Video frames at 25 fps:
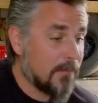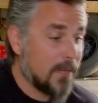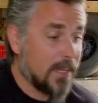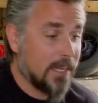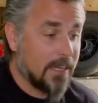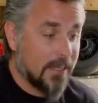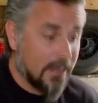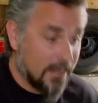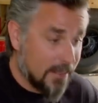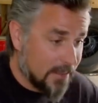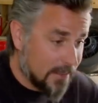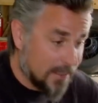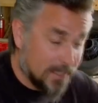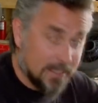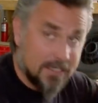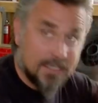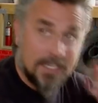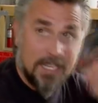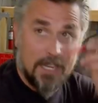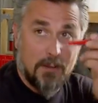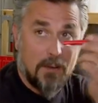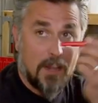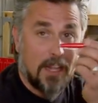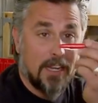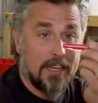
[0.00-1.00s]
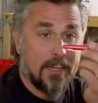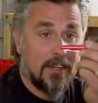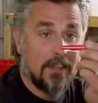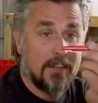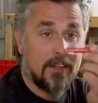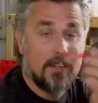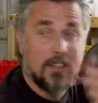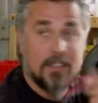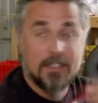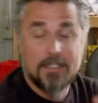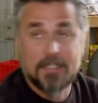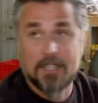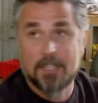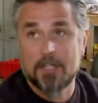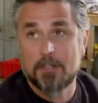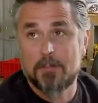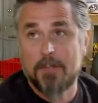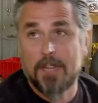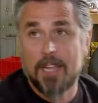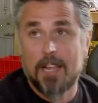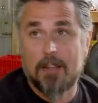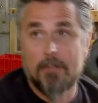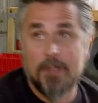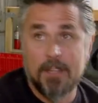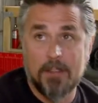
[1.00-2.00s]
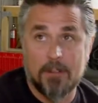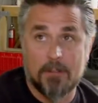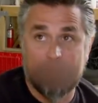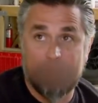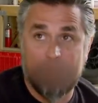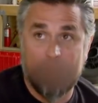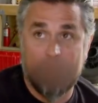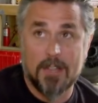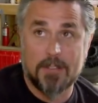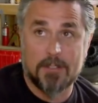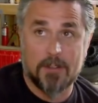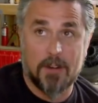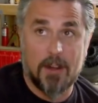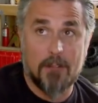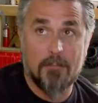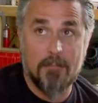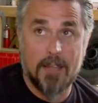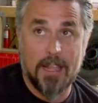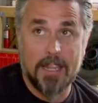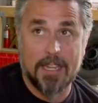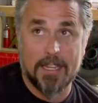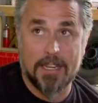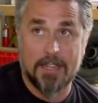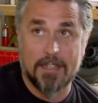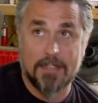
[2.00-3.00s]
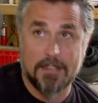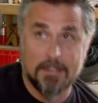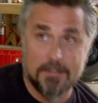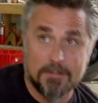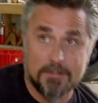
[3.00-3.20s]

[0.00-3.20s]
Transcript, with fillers: I mean, this thing right here tells me I'm either or I'm making it.